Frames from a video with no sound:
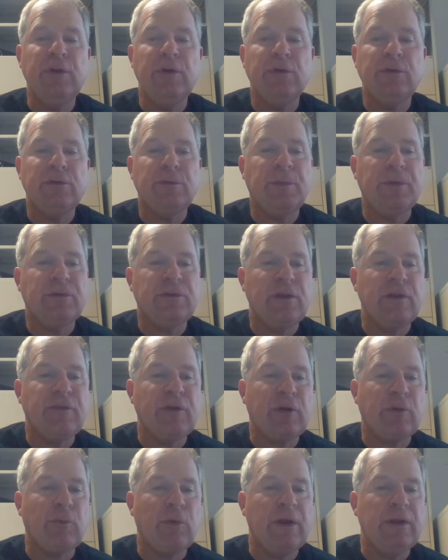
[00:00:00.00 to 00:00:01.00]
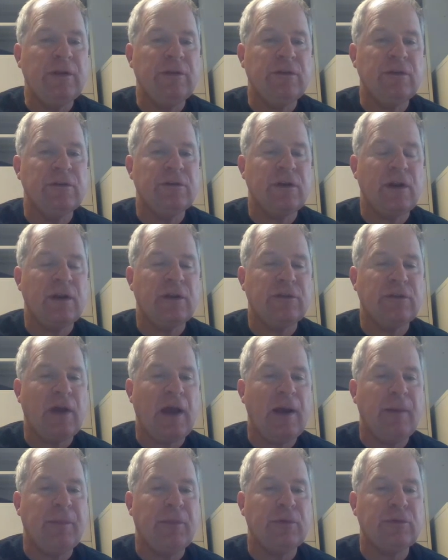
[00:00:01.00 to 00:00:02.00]
Use specific reasons and
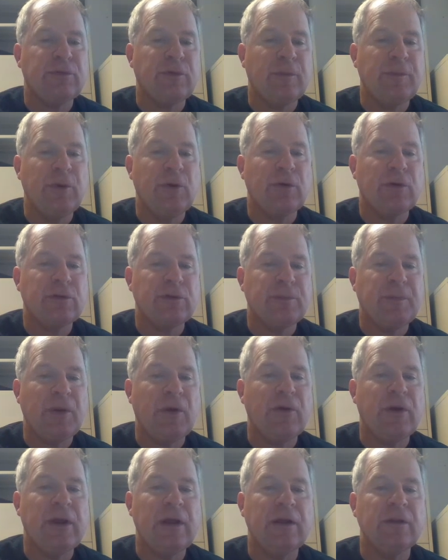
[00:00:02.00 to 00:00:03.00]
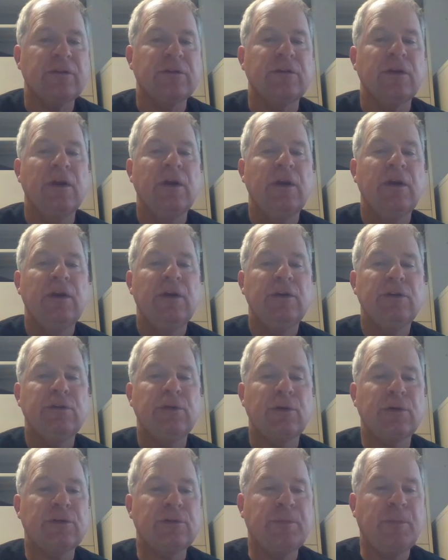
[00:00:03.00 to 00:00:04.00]
examples from your experience
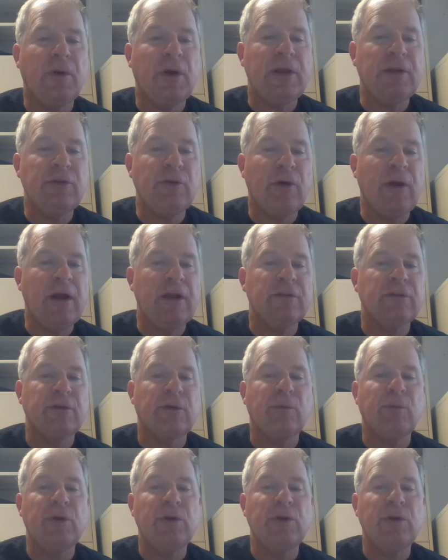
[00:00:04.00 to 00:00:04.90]
to explain your answer.